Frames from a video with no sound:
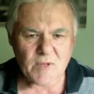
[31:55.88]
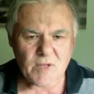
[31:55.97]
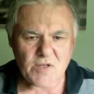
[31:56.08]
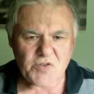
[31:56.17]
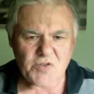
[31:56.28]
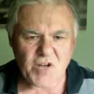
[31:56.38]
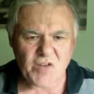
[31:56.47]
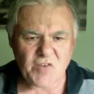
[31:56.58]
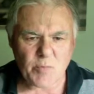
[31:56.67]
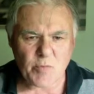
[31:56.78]
just
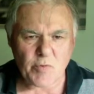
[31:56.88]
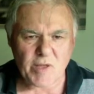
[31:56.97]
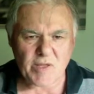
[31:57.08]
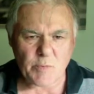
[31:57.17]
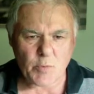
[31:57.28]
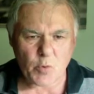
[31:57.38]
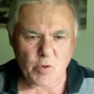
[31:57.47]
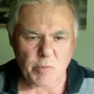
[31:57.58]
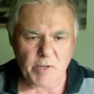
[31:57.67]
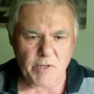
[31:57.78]
chase him around the board a
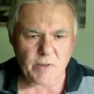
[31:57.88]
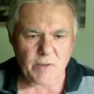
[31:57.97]
bit.